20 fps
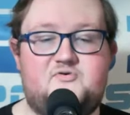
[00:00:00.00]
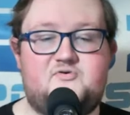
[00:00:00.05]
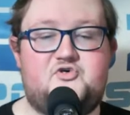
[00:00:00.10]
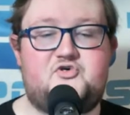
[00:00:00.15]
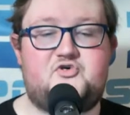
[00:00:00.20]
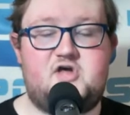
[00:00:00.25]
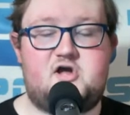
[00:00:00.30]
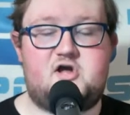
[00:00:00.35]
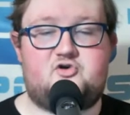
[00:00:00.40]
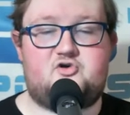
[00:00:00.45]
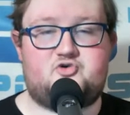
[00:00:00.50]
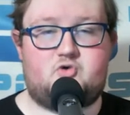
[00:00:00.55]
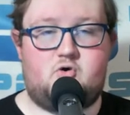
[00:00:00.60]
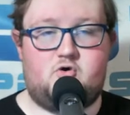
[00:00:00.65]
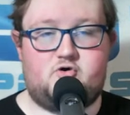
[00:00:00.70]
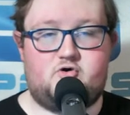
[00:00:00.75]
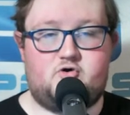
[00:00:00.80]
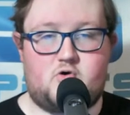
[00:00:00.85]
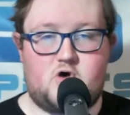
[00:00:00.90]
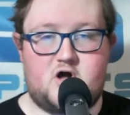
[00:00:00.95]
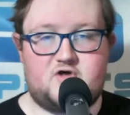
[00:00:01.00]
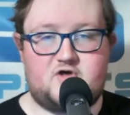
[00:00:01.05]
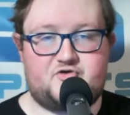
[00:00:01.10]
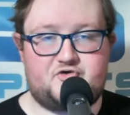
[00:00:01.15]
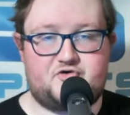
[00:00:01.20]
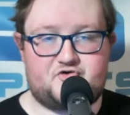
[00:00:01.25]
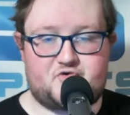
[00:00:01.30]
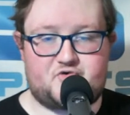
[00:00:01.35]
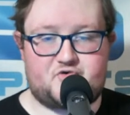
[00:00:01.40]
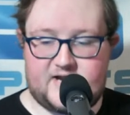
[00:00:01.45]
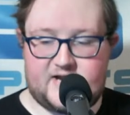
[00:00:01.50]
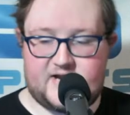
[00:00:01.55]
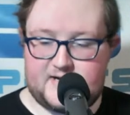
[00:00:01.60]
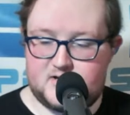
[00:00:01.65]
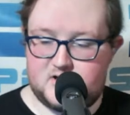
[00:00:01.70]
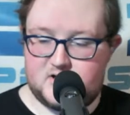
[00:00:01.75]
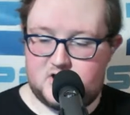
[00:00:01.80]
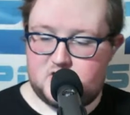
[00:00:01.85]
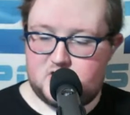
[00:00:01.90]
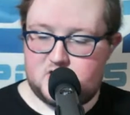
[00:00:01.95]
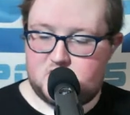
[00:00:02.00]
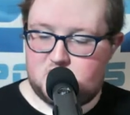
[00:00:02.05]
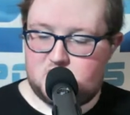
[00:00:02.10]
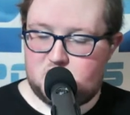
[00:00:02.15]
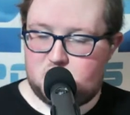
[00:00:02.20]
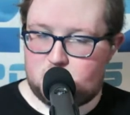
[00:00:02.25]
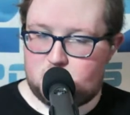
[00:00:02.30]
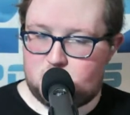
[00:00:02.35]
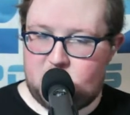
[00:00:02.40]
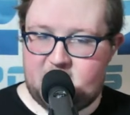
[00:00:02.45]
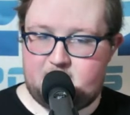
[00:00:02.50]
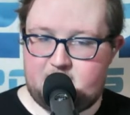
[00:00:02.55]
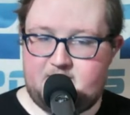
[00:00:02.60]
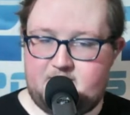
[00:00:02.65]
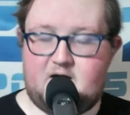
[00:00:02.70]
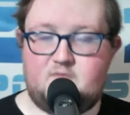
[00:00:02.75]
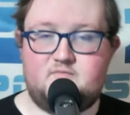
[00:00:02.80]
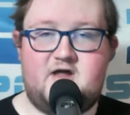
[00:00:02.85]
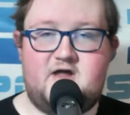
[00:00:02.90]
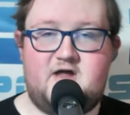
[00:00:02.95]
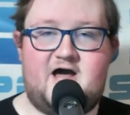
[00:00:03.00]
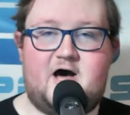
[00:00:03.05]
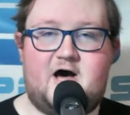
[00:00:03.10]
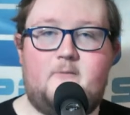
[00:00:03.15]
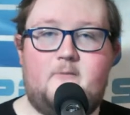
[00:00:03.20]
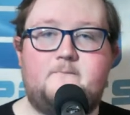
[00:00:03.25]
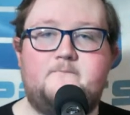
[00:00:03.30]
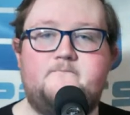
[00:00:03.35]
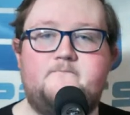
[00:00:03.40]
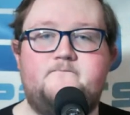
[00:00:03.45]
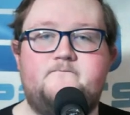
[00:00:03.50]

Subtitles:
as you see it scroll across the screen right about now.